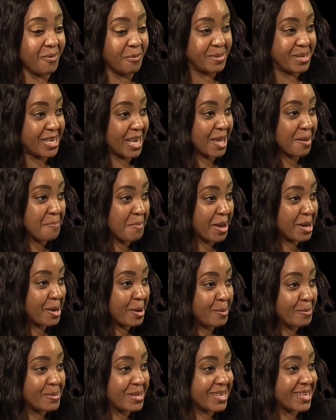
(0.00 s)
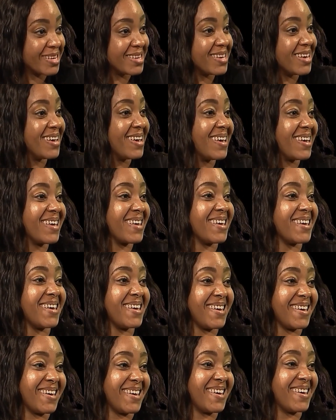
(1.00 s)
was taking my notes. Ramos
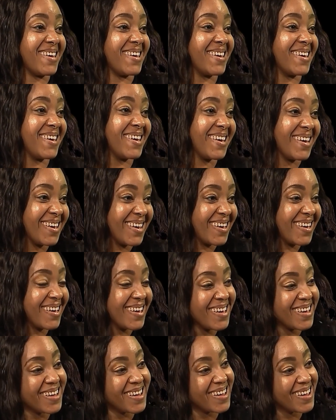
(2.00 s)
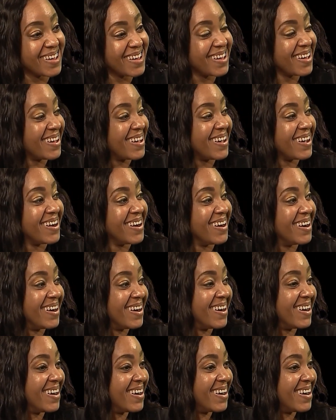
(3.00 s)
is his name. They were amazing.